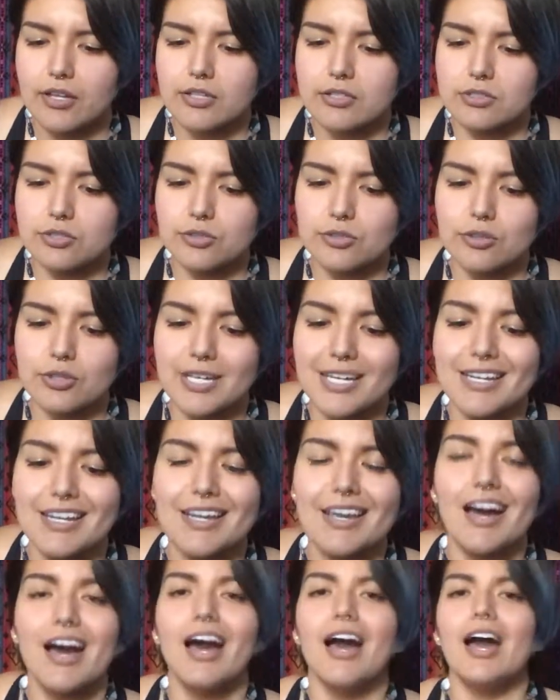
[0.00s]
So you get,
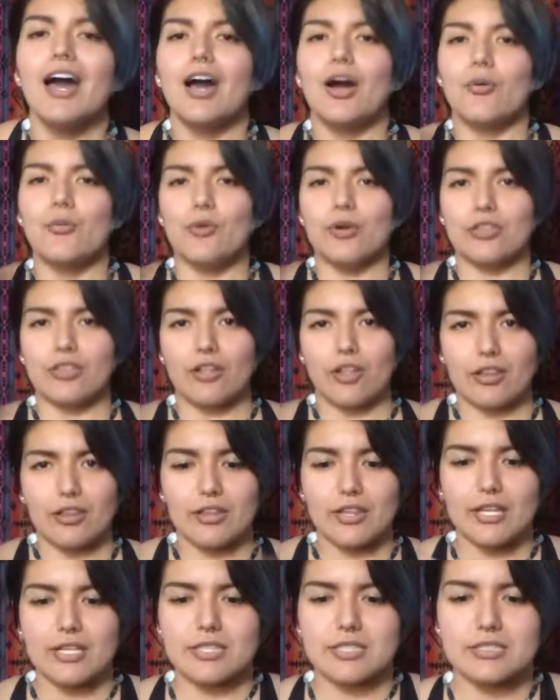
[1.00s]
with all
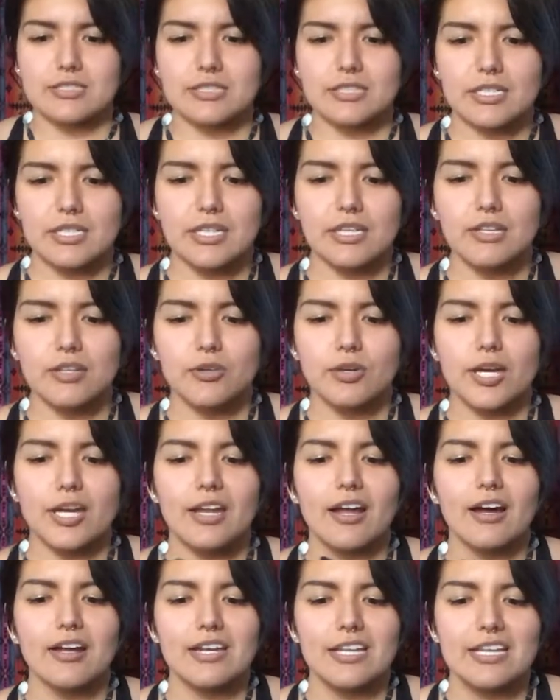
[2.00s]
of that density, you
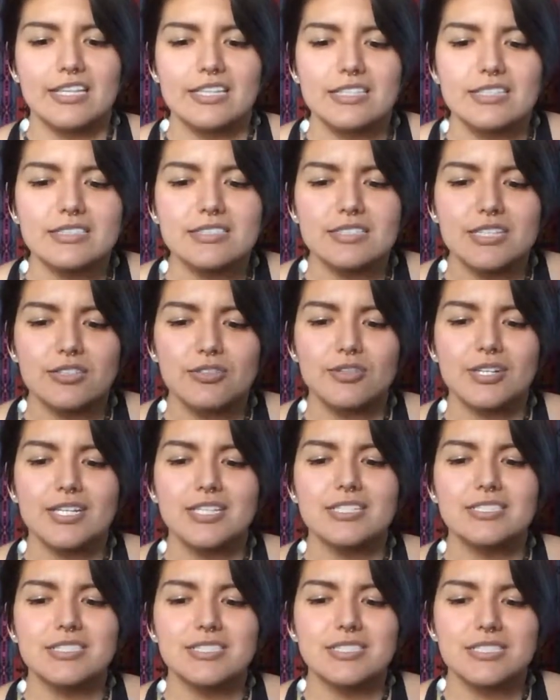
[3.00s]
get unease and you
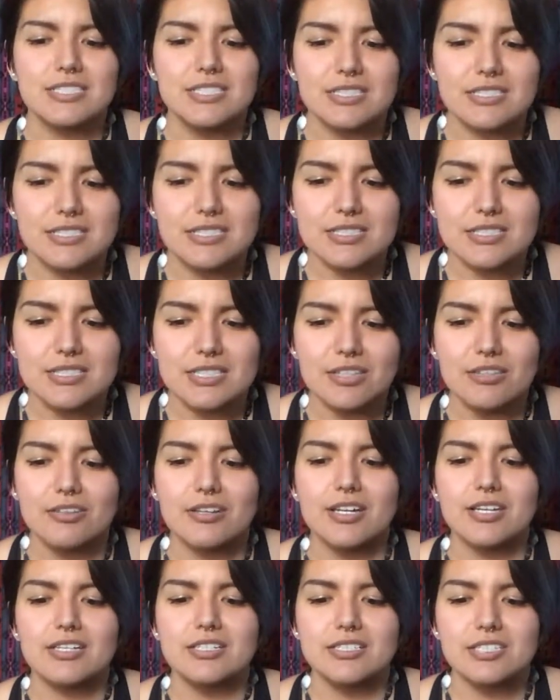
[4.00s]
get disease and you
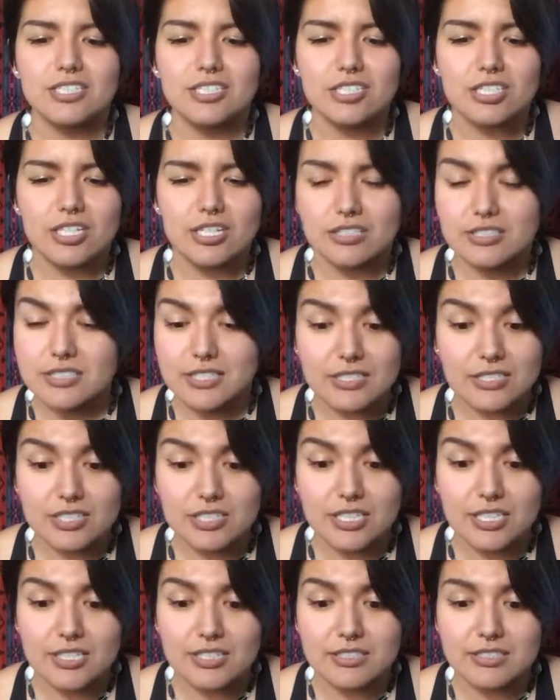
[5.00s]
get
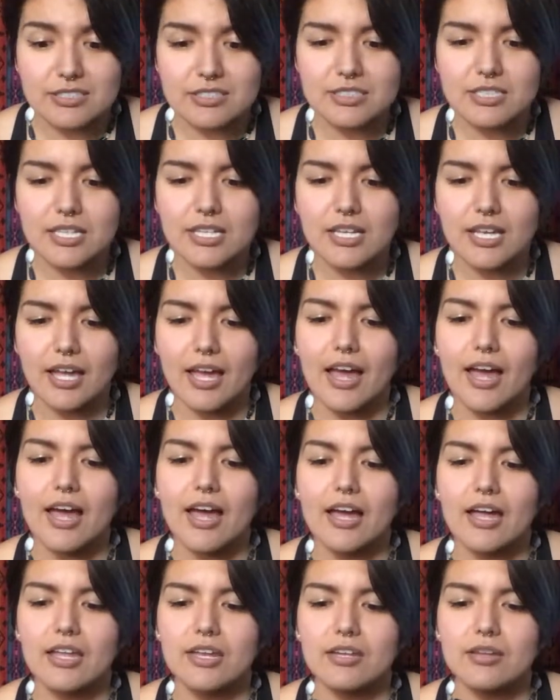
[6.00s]
addictions
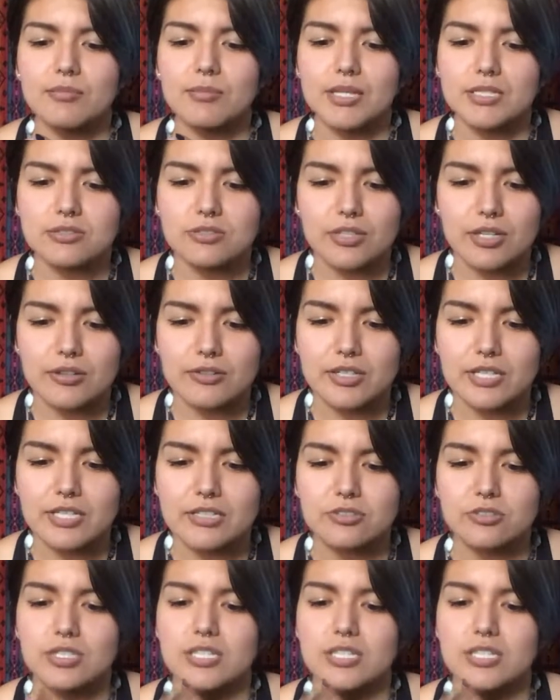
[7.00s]
and mental illness.